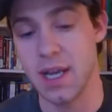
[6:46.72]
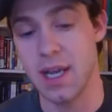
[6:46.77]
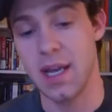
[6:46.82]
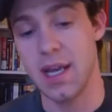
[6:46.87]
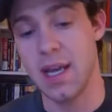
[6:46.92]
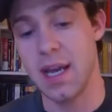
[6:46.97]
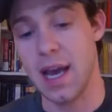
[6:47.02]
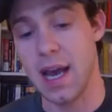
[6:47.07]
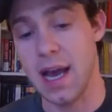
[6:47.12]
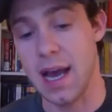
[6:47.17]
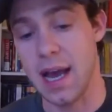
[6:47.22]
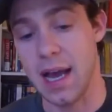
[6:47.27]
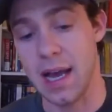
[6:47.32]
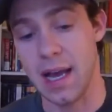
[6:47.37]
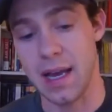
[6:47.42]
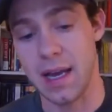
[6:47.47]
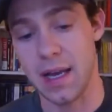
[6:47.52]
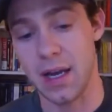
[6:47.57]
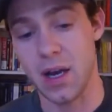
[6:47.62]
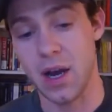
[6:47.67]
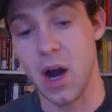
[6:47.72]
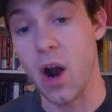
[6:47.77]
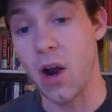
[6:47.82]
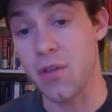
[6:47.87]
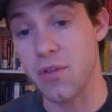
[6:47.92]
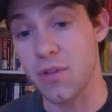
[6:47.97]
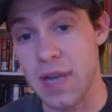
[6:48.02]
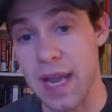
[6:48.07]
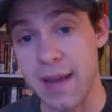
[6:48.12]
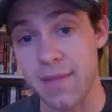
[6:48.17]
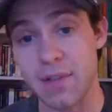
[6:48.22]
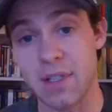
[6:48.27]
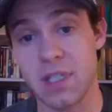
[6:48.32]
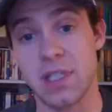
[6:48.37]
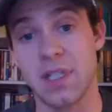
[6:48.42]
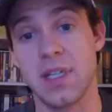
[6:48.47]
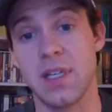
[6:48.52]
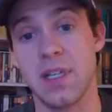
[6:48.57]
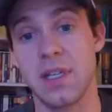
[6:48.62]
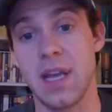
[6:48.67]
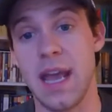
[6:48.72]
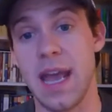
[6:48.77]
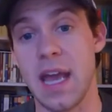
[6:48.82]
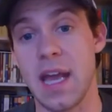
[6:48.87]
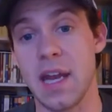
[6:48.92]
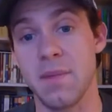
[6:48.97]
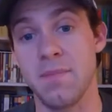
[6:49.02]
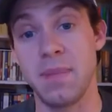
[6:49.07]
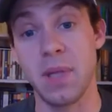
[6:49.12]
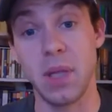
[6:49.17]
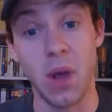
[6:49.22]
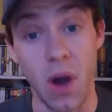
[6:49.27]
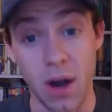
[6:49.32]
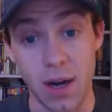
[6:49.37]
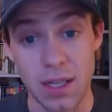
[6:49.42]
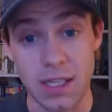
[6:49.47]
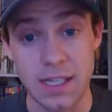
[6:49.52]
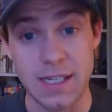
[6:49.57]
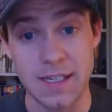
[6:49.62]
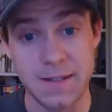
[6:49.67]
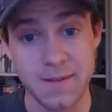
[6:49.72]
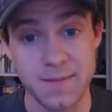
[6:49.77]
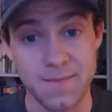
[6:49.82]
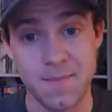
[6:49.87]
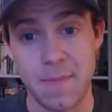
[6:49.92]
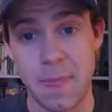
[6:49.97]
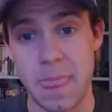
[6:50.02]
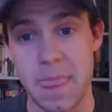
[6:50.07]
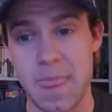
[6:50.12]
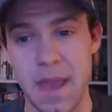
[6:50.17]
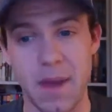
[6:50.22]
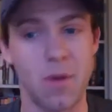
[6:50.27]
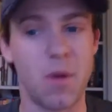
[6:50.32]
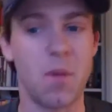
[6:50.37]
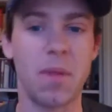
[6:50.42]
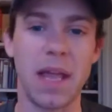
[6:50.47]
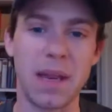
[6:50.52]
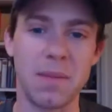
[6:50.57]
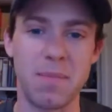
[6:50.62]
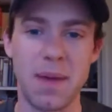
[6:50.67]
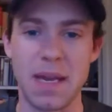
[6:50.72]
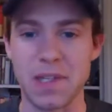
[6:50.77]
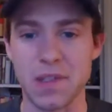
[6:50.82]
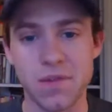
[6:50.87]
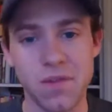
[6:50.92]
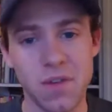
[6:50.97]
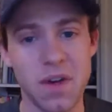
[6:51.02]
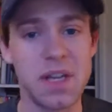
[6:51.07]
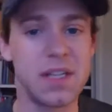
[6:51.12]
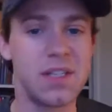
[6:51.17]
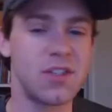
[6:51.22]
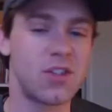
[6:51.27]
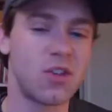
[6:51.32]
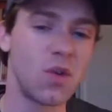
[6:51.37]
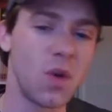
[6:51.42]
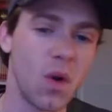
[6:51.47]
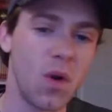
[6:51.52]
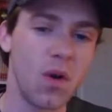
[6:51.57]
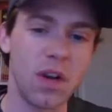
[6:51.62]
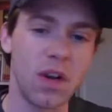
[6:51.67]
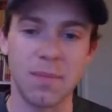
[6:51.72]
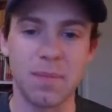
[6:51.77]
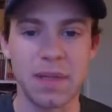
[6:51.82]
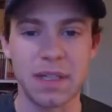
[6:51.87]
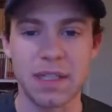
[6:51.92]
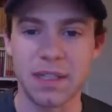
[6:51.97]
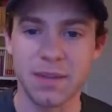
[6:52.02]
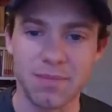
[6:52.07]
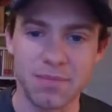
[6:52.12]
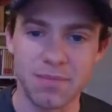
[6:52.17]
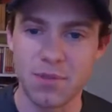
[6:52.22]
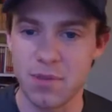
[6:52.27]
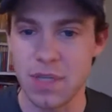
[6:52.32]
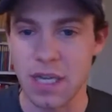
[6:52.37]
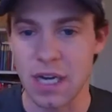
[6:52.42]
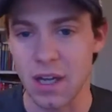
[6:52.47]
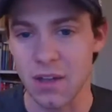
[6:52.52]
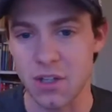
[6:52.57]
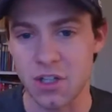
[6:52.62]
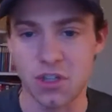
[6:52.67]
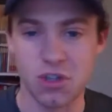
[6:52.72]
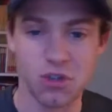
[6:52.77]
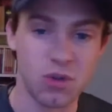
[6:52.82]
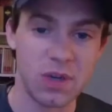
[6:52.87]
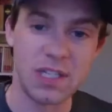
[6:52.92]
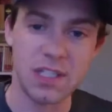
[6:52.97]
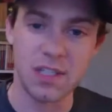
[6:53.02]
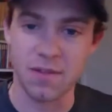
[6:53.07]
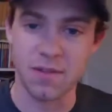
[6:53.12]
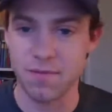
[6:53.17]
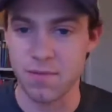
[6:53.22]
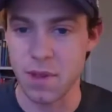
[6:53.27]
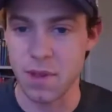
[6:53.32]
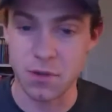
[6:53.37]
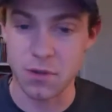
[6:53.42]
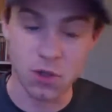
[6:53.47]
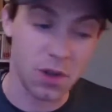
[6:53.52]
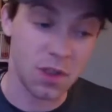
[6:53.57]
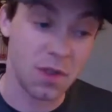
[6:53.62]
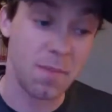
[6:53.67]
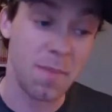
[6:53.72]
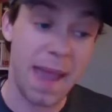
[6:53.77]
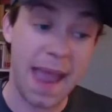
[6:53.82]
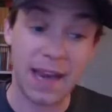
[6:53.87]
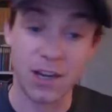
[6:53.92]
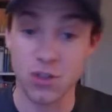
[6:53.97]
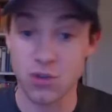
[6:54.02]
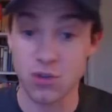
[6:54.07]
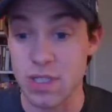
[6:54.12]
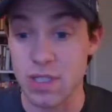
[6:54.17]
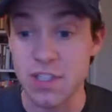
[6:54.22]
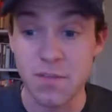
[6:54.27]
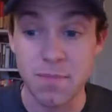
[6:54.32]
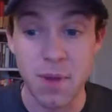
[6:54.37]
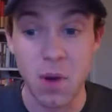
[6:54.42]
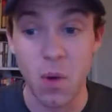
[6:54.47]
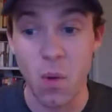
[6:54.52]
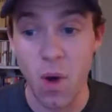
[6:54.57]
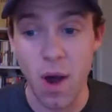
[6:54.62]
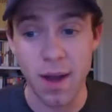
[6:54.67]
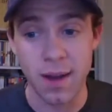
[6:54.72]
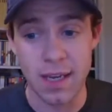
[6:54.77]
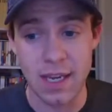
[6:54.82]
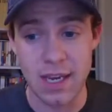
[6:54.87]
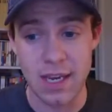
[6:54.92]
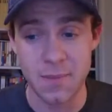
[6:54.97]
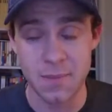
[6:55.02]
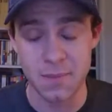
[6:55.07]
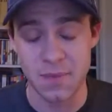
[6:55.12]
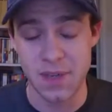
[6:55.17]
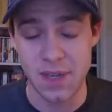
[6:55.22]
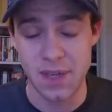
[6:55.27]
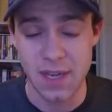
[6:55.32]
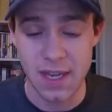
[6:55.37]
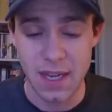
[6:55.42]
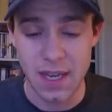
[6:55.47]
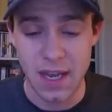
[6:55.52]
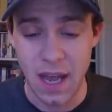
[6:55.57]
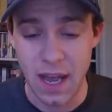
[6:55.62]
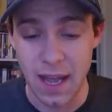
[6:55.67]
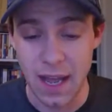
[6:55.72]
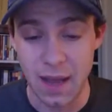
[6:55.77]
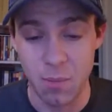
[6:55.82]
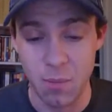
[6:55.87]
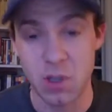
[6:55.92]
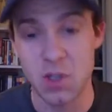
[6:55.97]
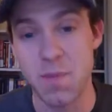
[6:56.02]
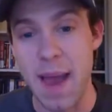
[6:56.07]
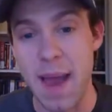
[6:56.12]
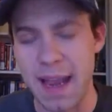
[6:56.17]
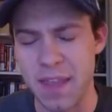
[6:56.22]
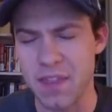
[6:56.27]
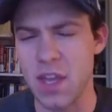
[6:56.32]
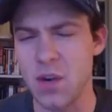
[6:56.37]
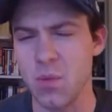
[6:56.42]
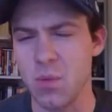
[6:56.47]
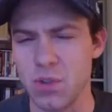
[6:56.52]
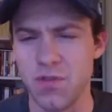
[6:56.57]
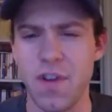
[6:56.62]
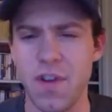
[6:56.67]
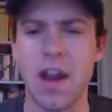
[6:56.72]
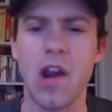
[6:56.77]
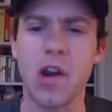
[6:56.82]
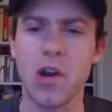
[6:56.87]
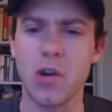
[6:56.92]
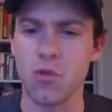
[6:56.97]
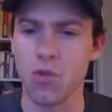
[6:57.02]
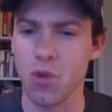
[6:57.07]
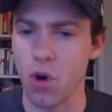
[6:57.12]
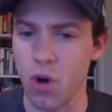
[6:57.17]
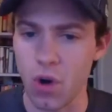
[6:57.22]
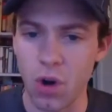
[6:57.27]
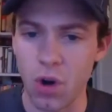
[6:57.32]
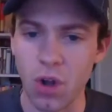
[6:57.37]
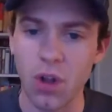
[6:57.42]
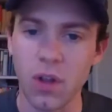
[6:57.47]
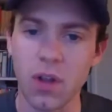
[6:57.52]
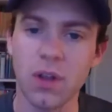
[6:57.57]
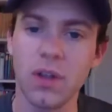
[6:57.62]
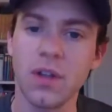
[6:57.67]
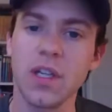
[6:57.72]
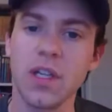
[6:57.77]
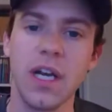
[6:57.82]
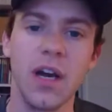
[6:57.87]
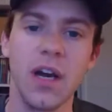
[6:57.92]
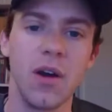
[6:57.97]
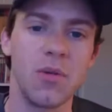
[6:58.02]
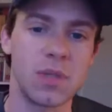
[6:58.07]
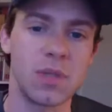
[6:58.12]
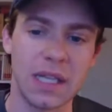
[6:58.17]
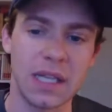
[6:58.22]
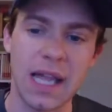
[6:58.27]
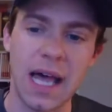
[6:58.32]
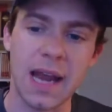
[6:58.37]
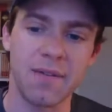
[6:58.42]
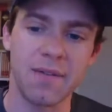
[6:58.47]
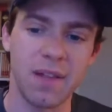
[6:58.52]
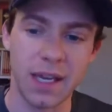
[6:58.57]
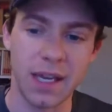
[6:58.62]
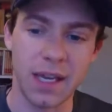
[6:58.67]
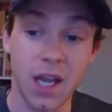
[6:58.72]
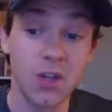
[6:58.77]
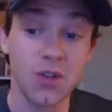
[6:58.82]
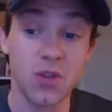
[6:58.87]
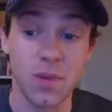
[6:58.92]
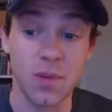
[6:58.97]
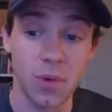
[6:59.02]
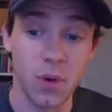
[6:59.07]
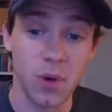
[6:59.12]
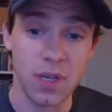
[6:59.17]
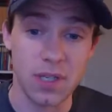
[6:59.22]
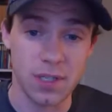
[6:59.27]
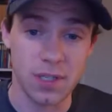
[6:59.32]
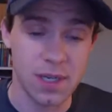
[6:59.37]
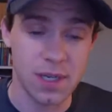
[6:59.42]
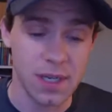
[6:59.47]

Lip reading: Arthur Davidson and Bill Harley. They were like best friends growing up in the streets of the back streets of Milwaukee, which back then was very rural. It was a lot of like country boys.